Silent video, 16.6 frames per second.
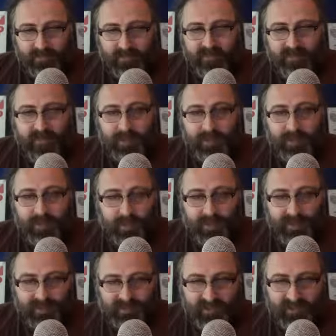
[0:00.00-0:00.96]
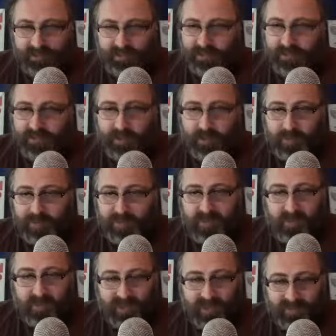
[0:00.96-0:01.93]
Does that problem exist if
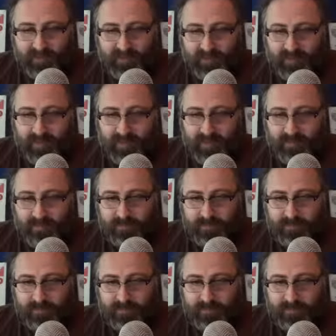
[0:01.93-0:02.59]
solipsism isn't true?